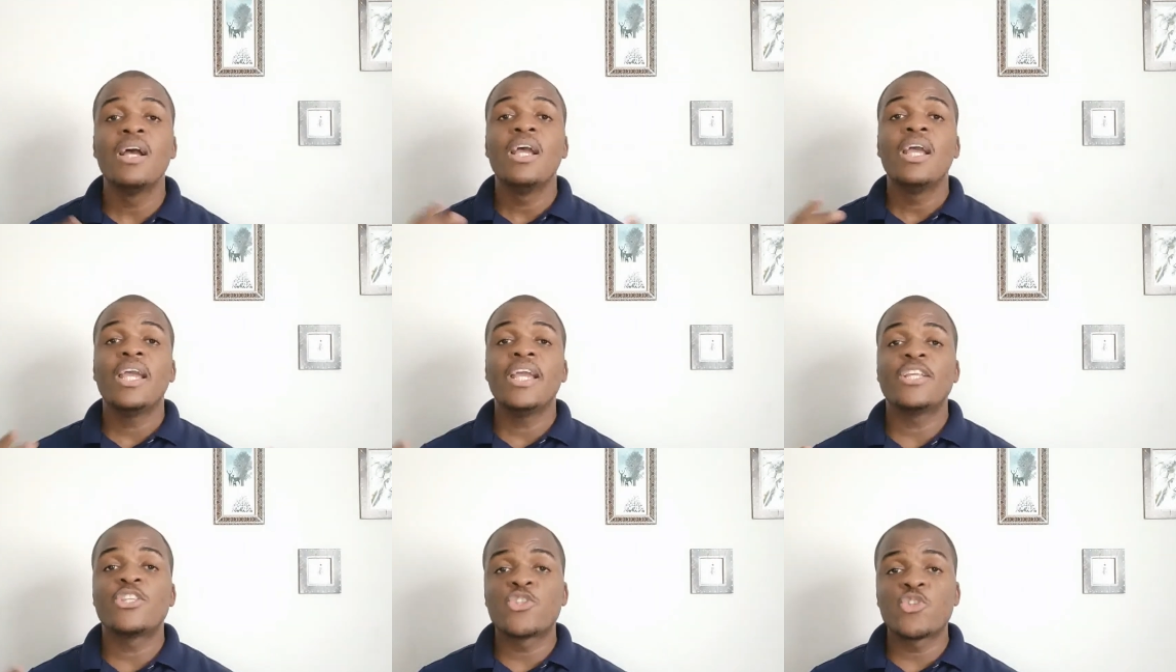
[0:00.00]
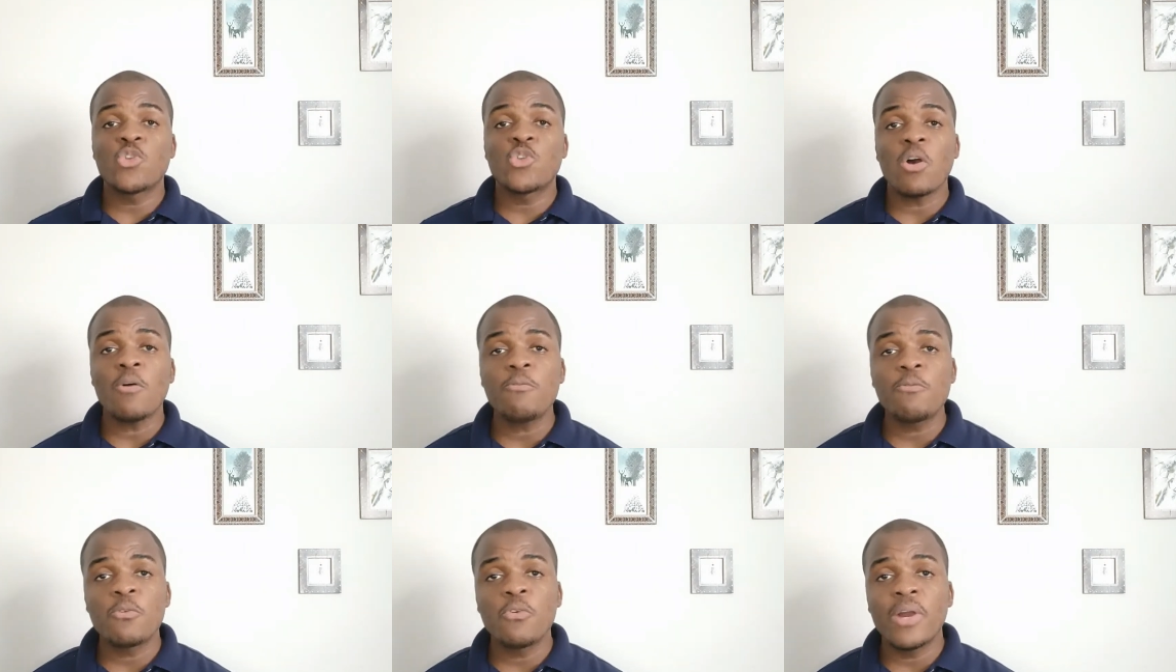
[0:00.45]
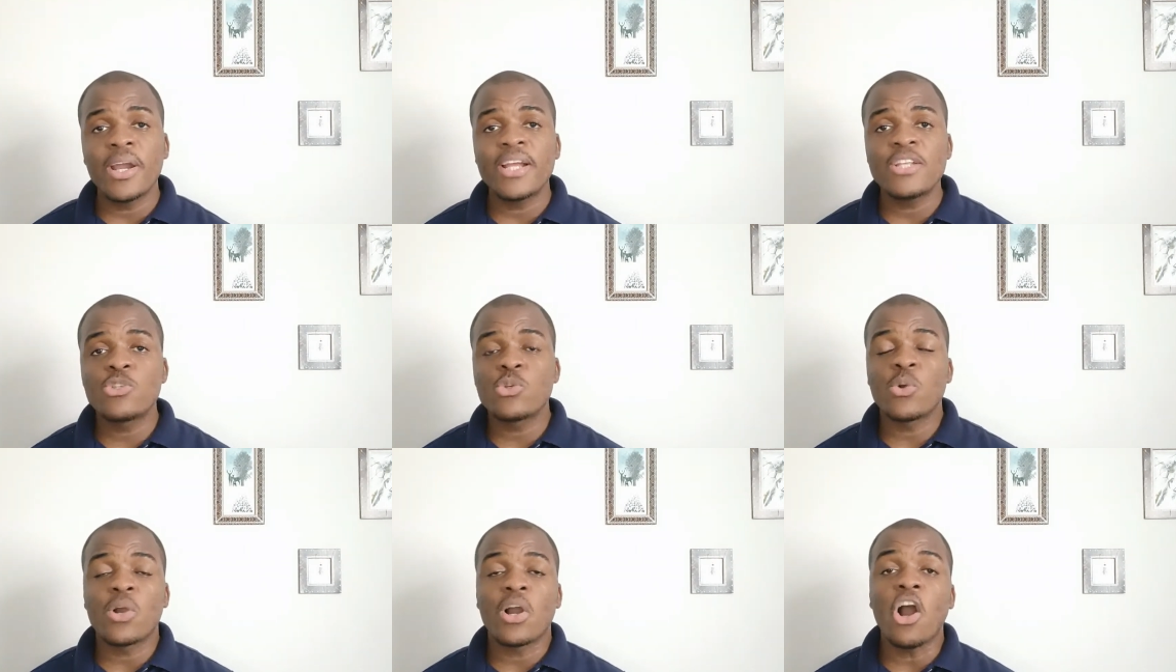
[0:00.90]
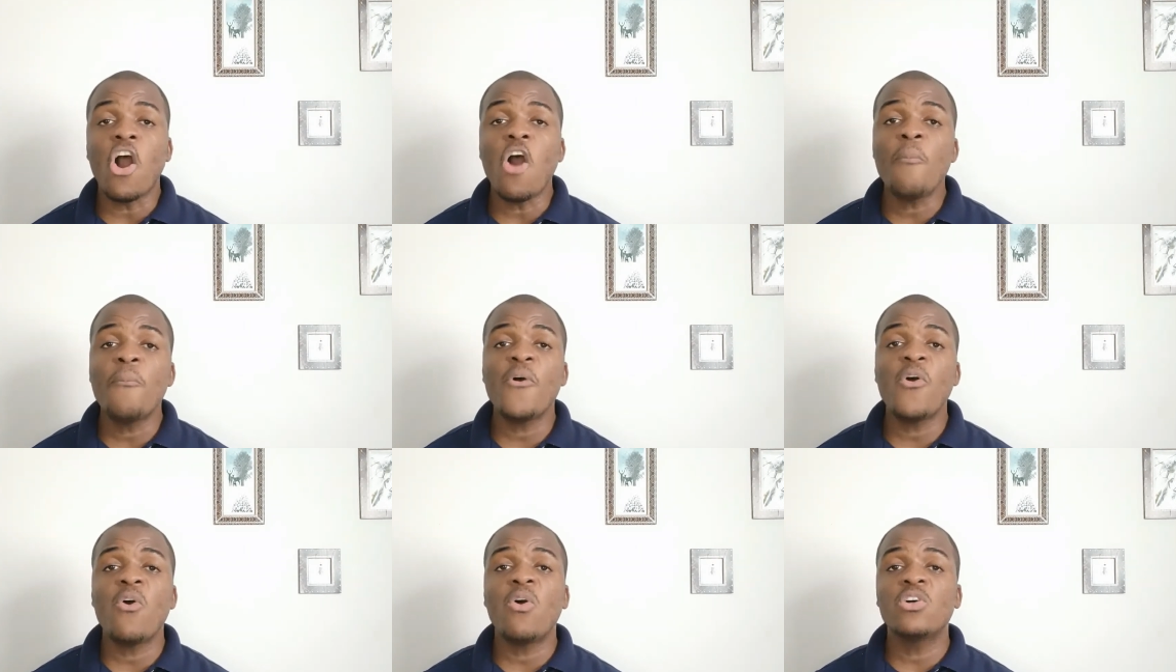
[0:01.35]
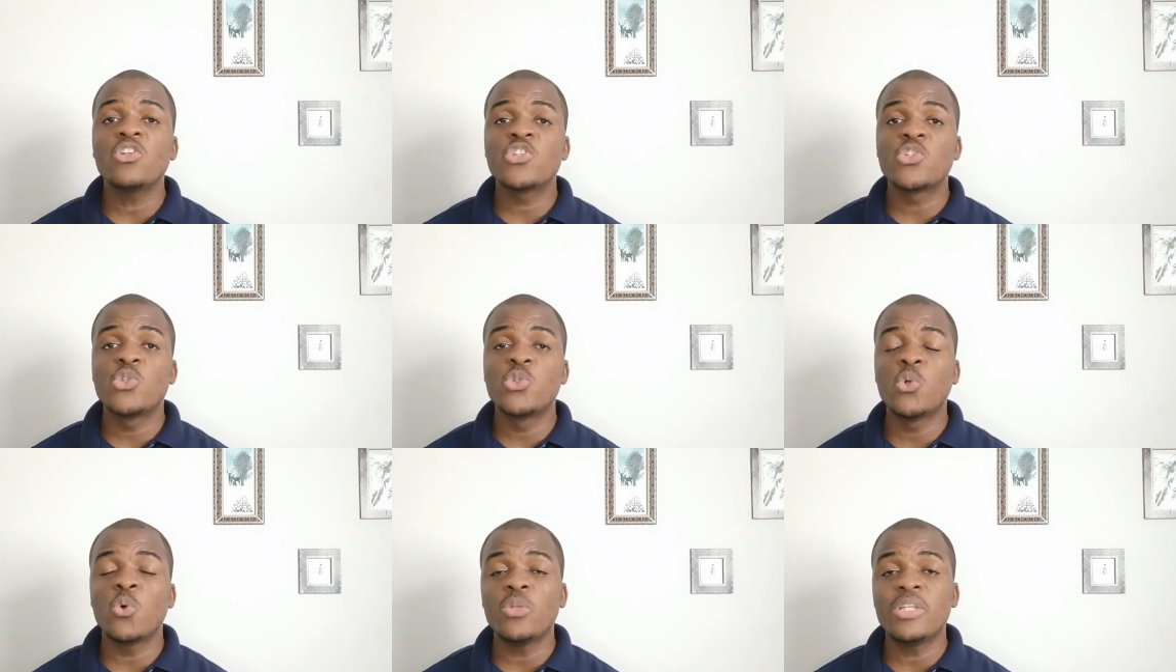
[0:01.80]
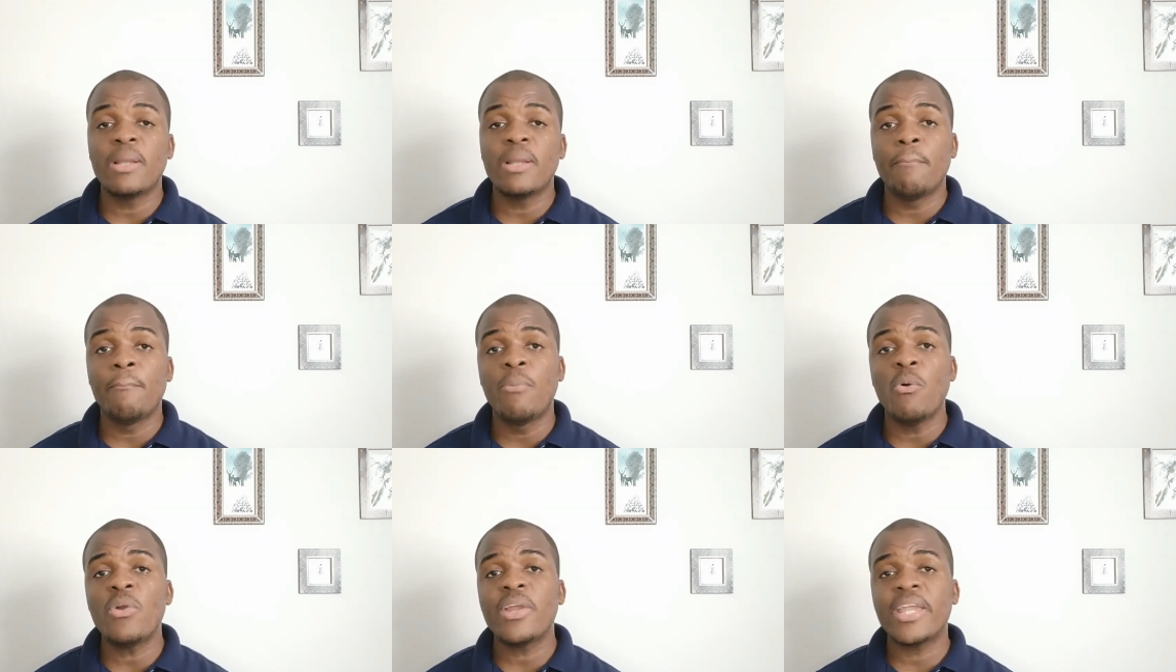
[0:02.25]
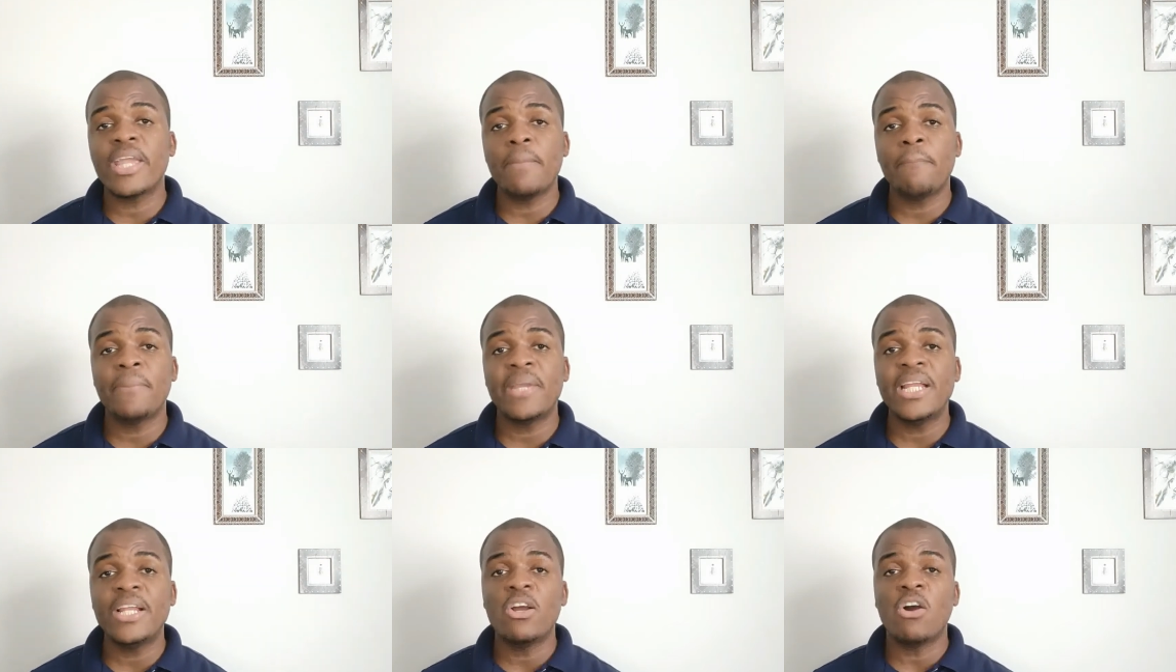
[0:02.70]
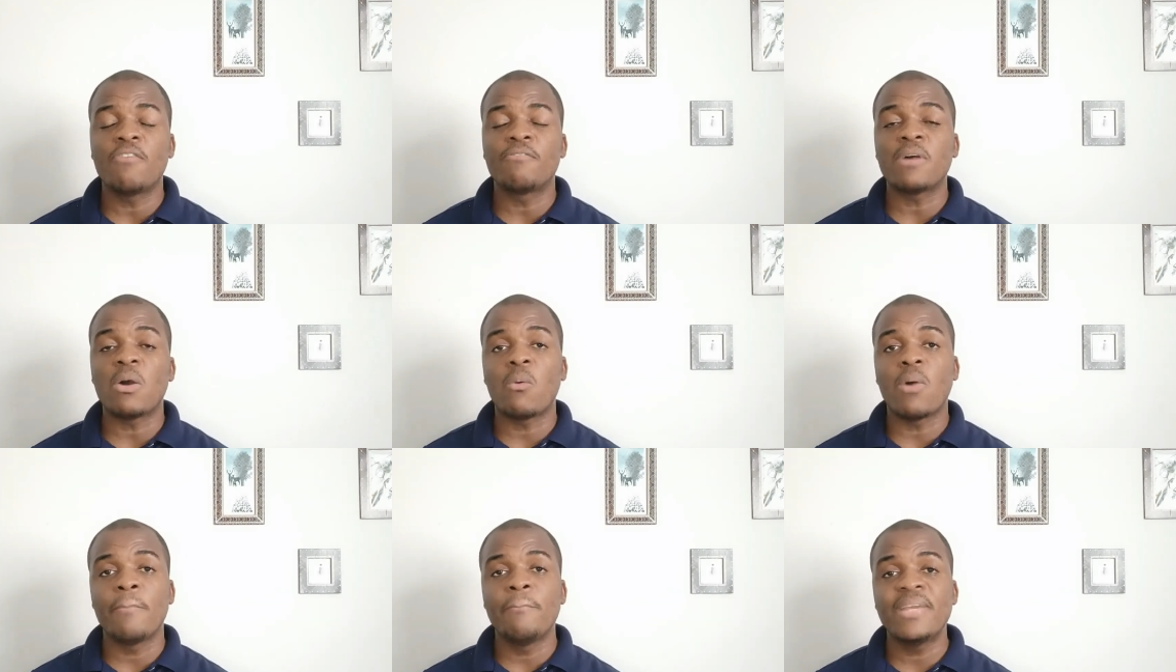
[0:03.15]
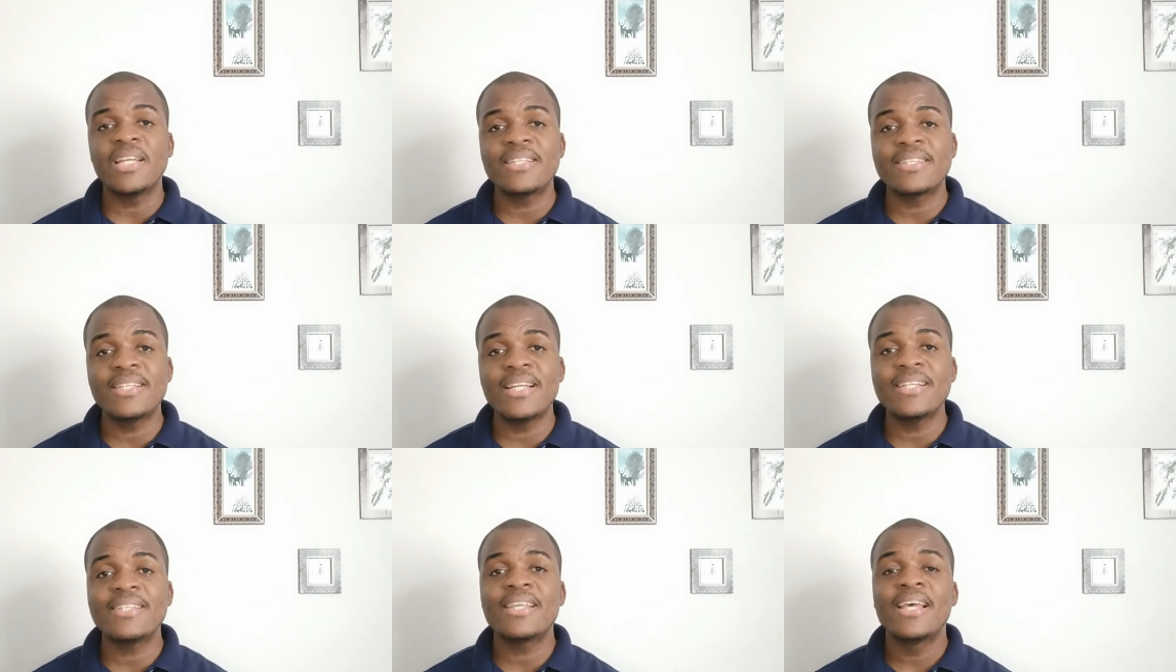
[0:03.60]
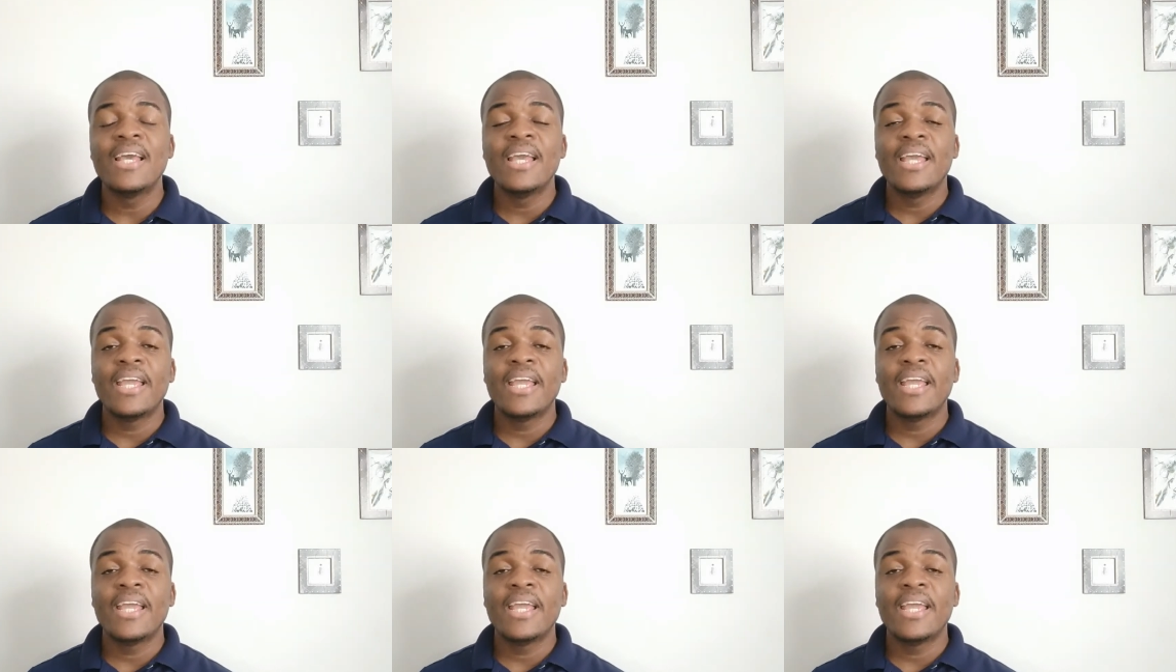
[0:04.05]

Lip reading: a software to help us do the bookkeeping of our business